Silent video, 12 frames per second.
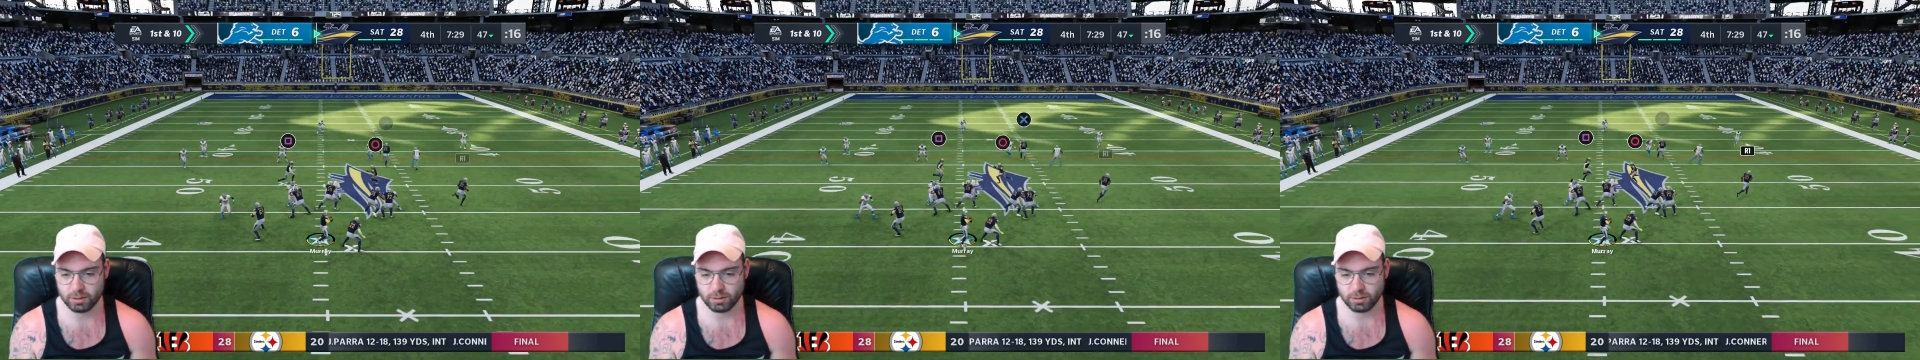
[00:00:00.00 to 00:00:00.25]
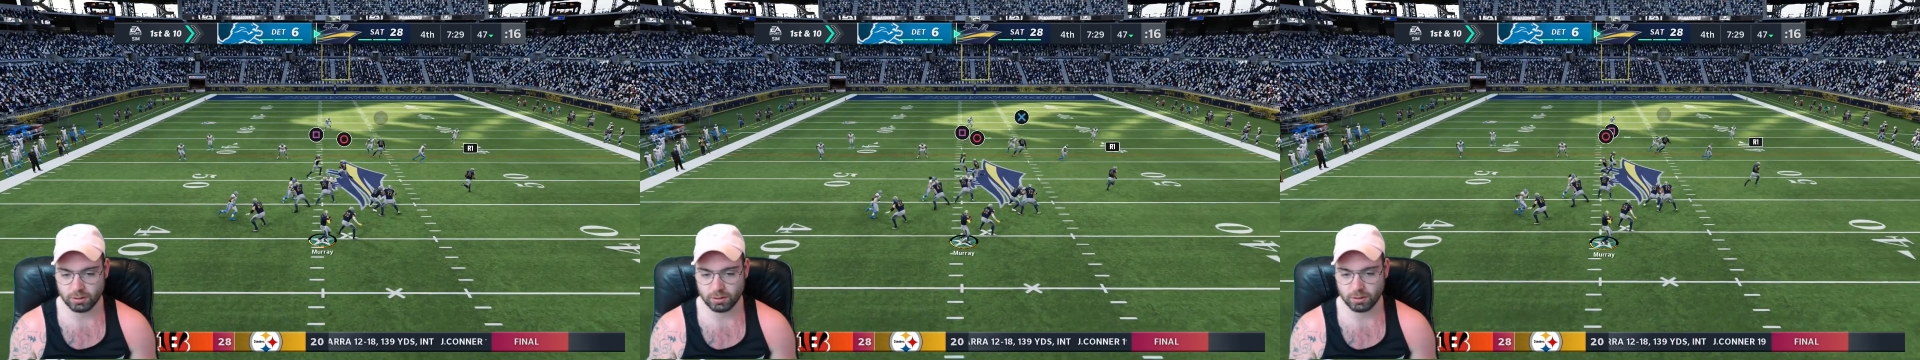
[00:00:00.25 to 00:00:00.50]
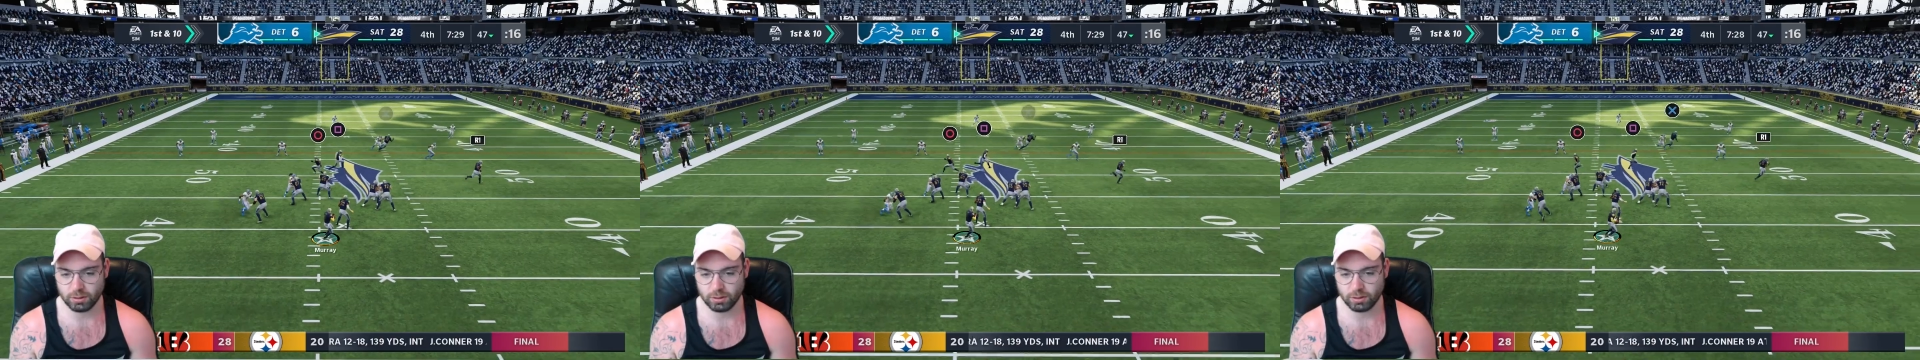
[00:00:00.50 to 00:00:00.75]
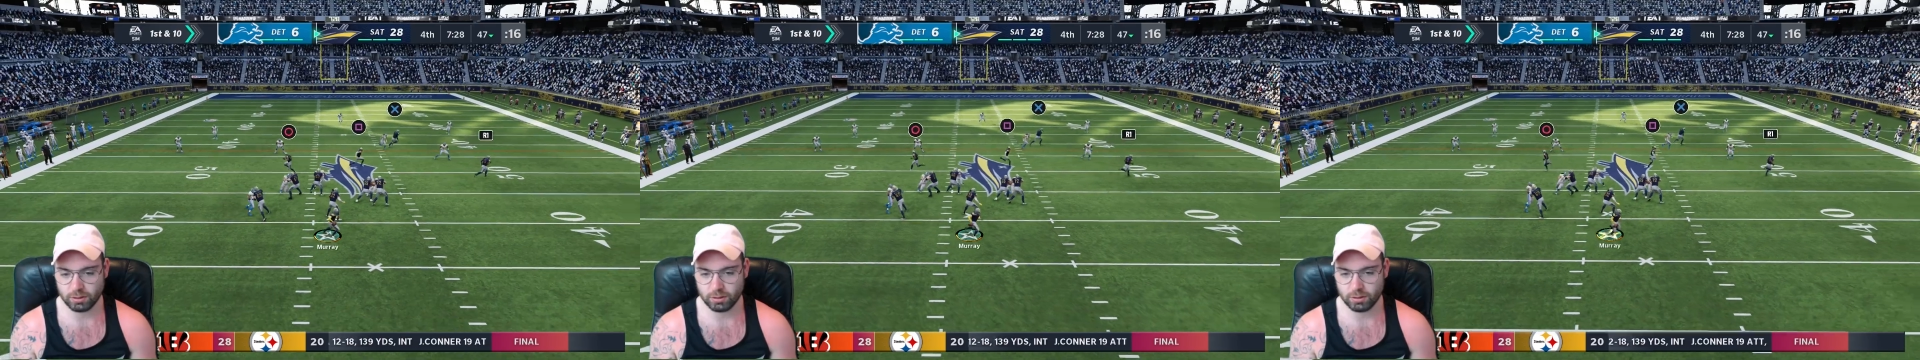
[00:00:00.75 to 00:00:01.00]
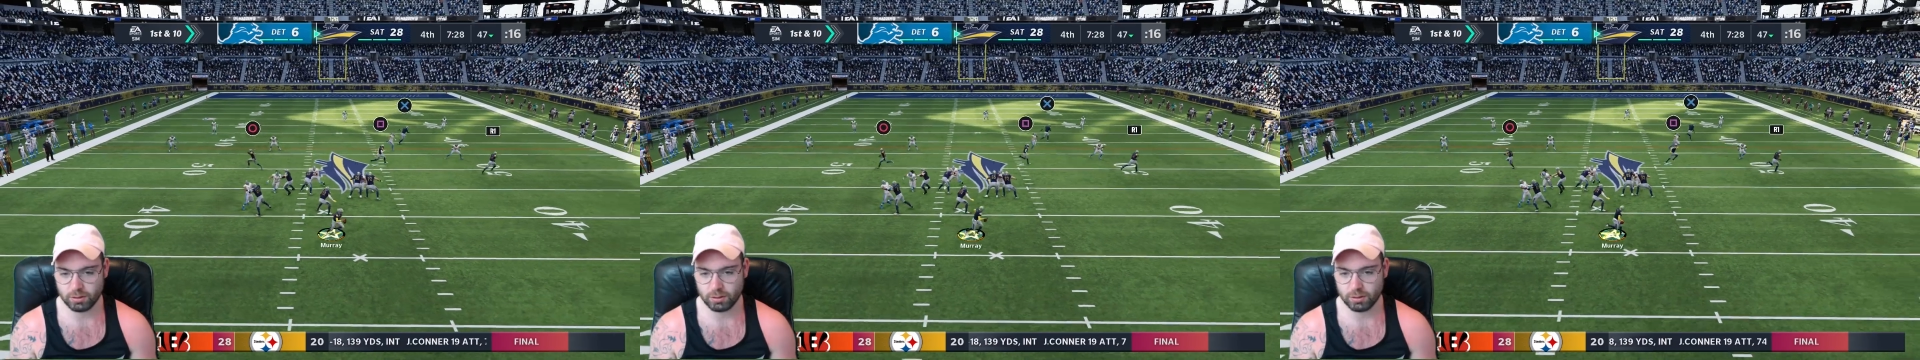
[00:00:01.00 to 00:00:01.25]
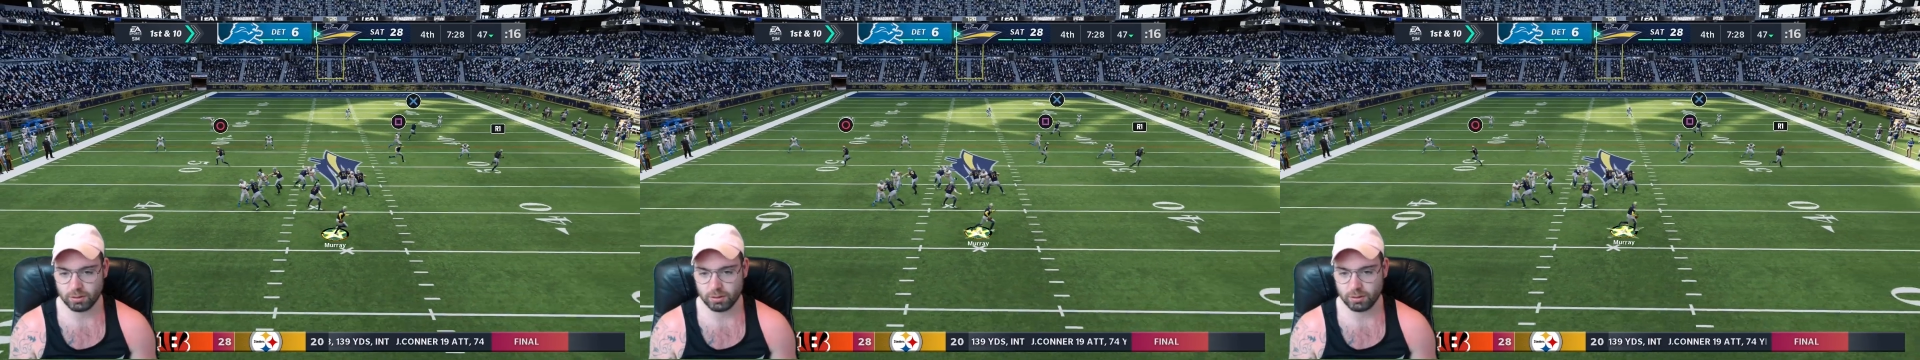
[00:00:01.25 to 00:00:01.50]

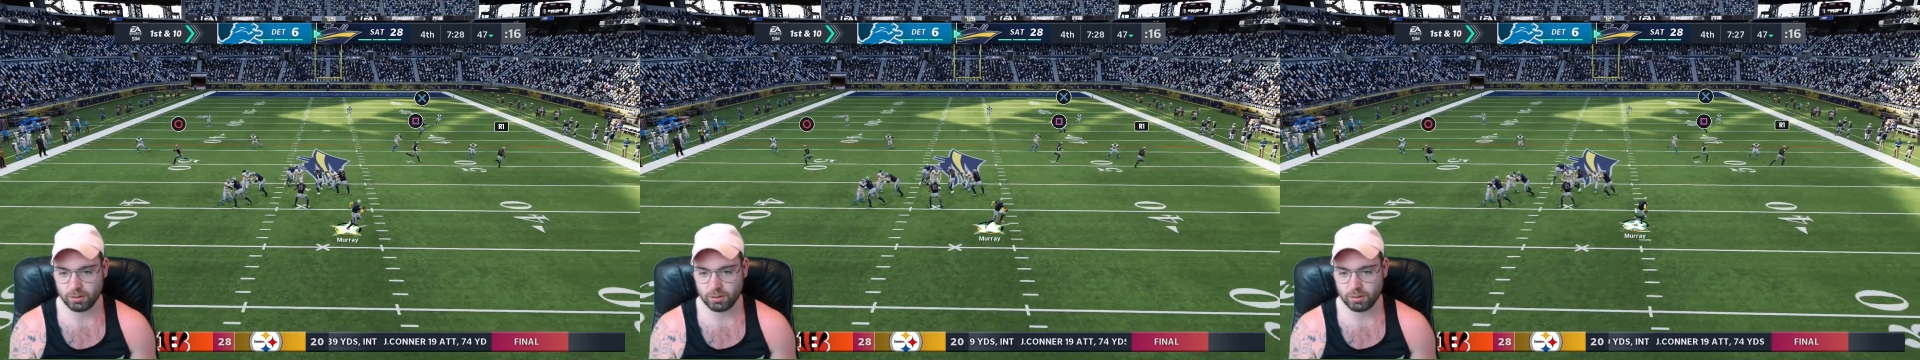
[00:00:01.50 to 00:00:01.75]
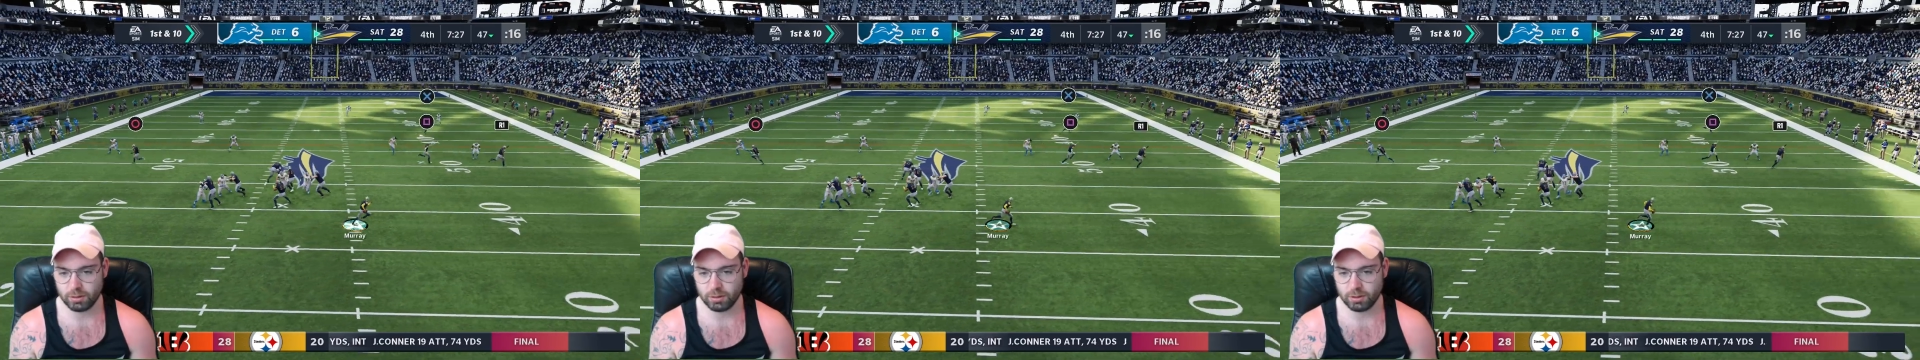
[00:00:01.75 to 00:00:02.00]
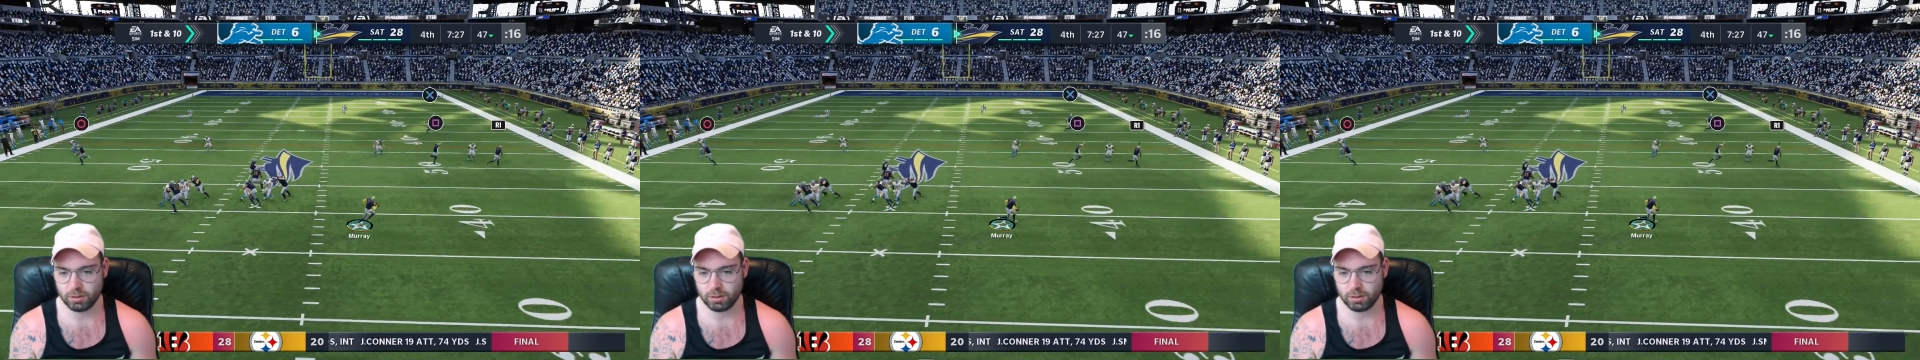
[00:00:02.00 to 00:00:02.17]
Nobody speaks.